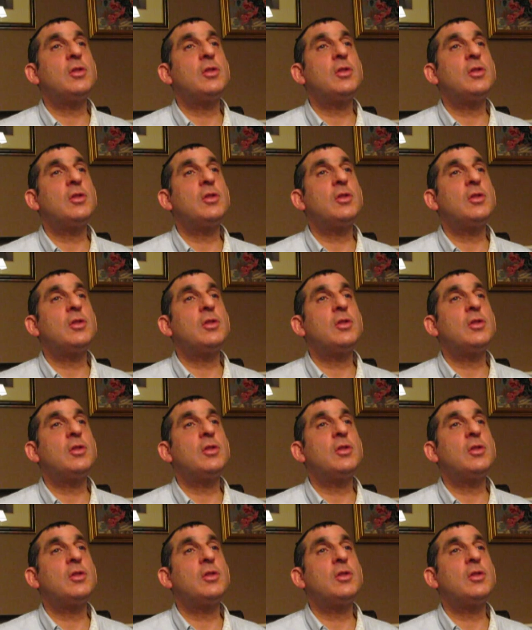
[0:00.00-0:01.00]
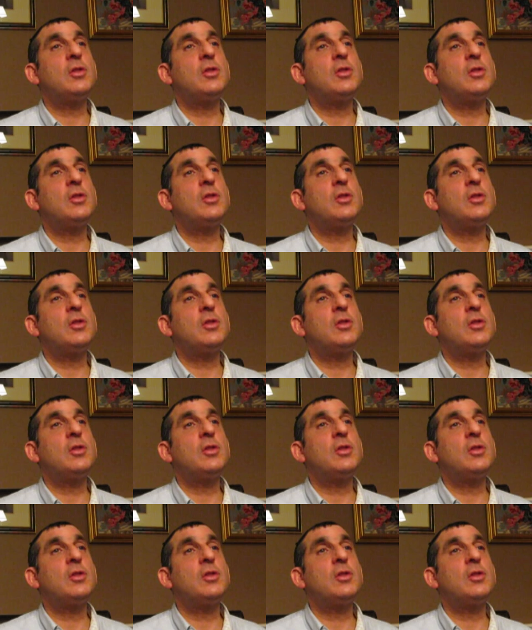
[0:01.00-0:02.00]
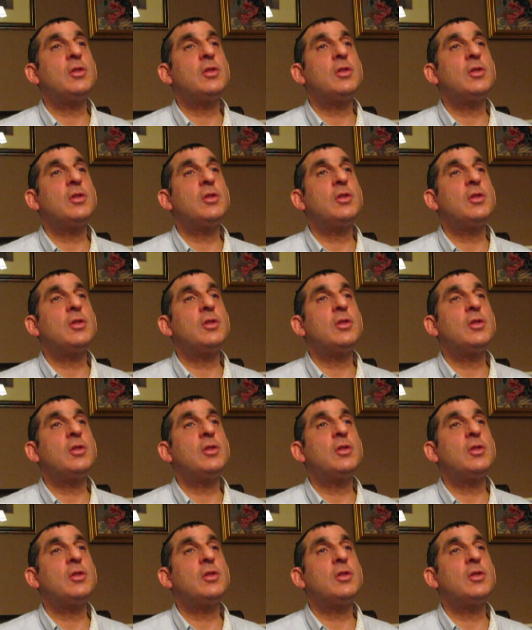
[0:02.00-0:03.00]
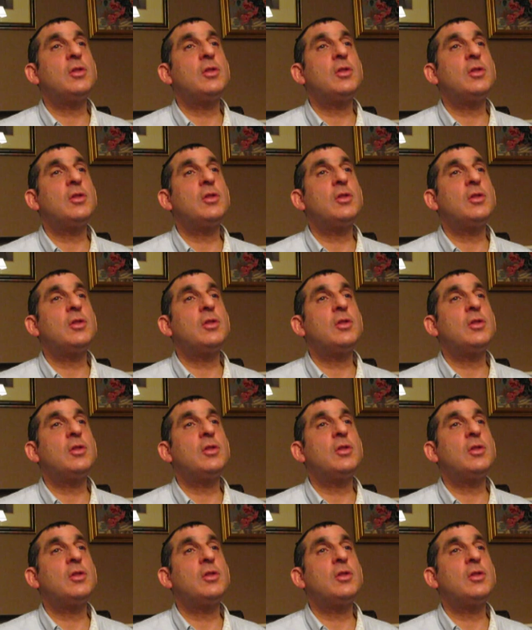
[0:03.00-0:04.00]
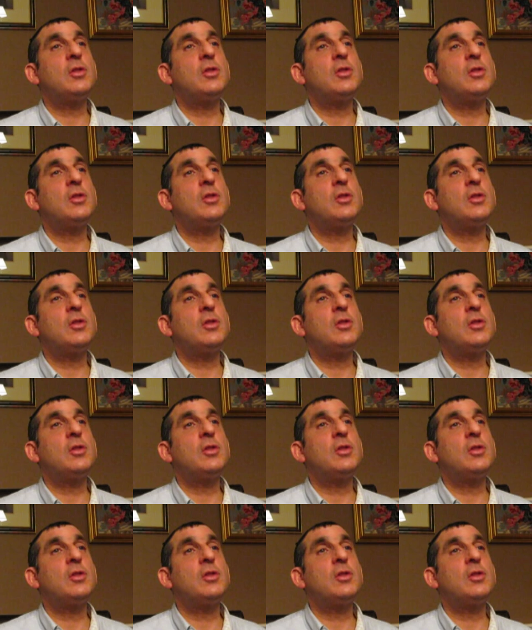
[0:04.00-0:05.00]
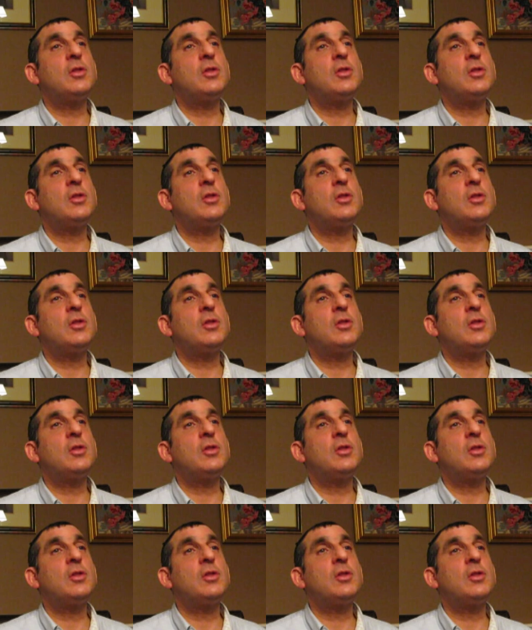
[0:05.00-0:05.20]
[no speech]